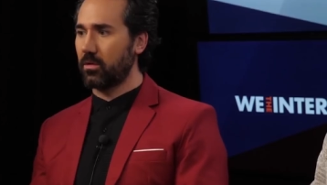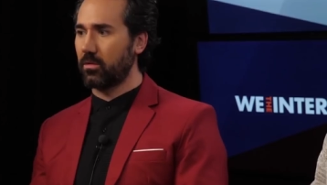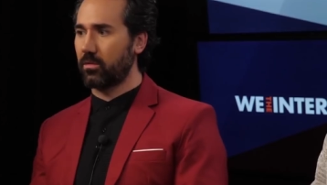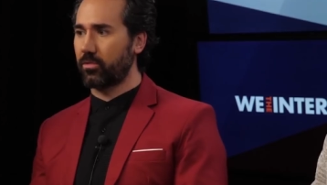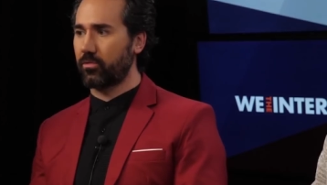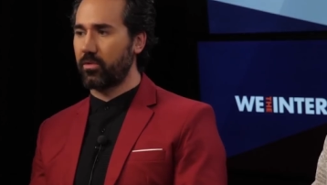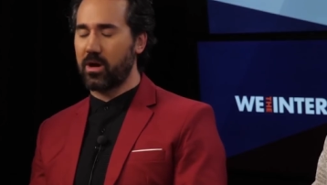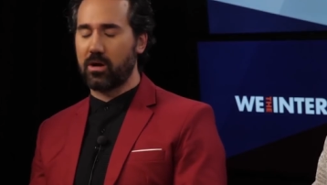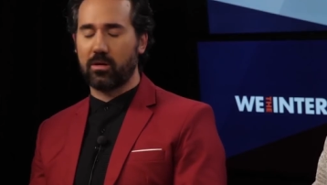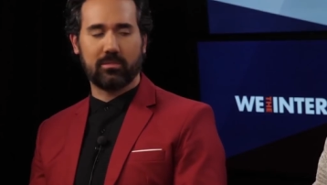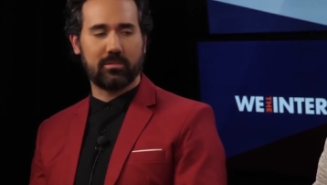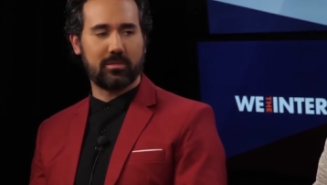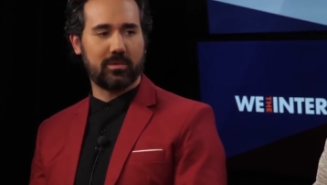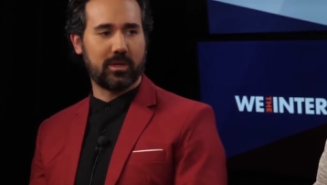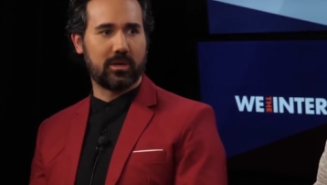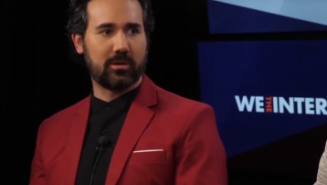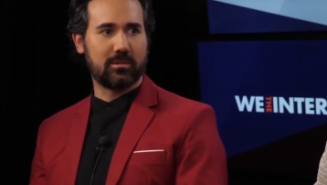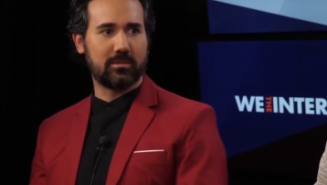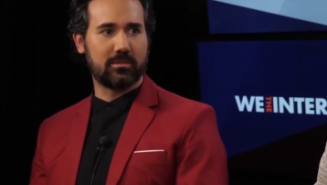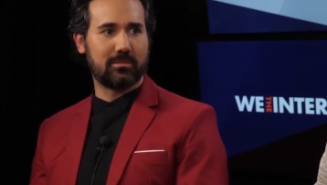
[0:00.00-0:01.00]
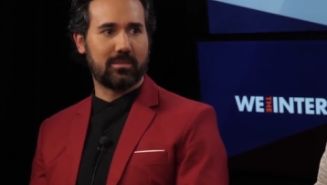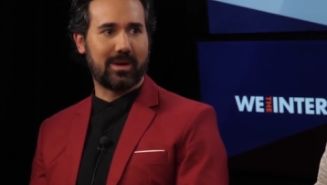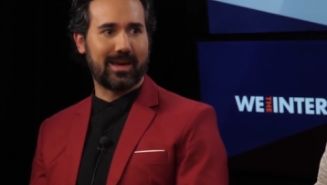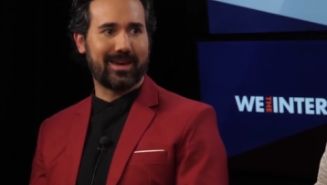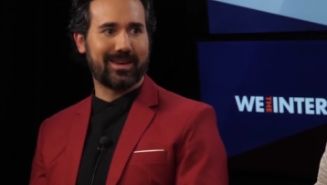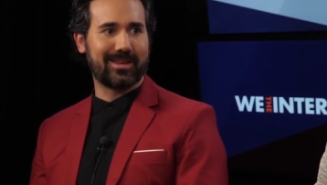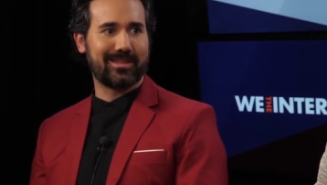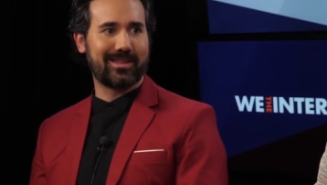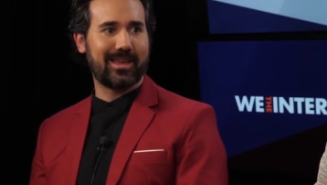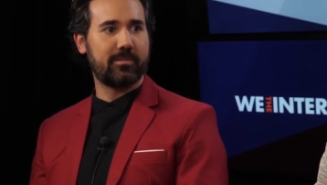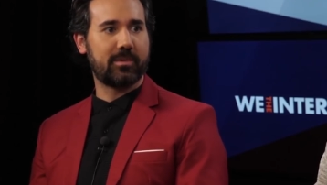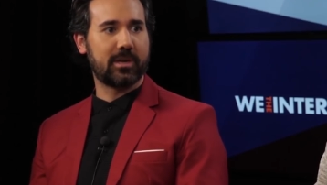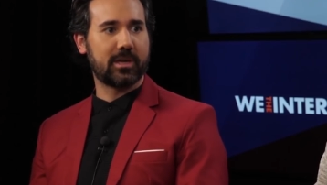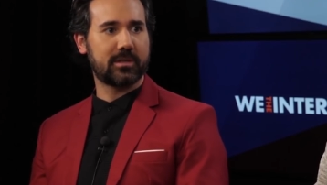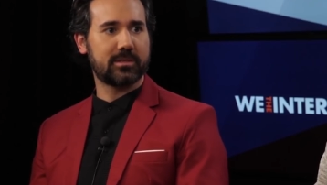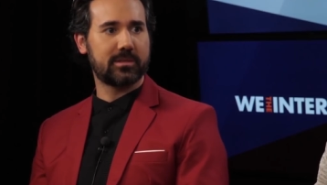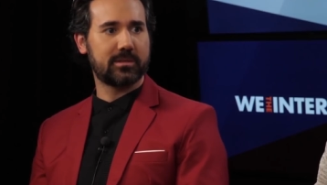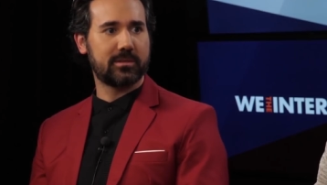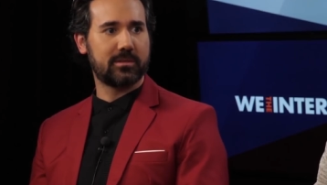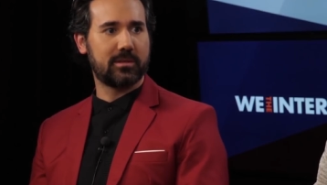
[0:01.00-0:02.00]
know throughout you know my
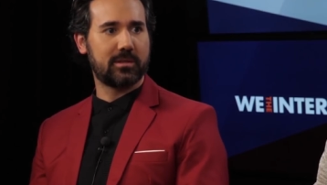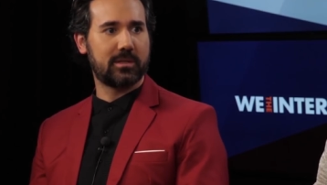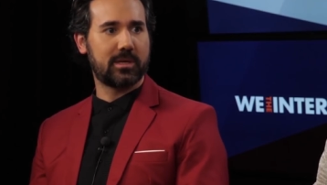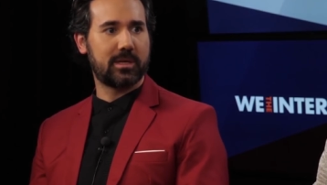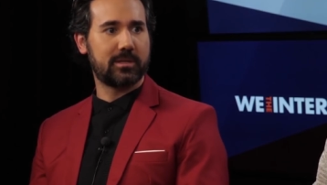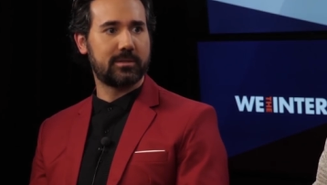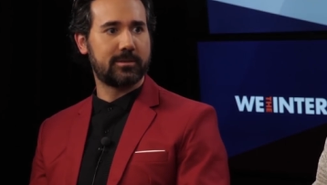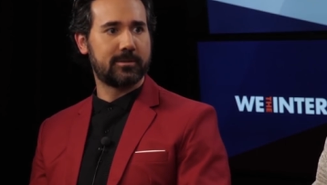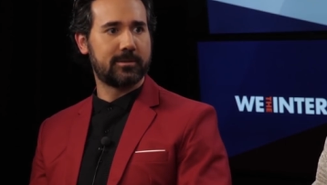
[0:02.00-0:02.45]
academics and all that.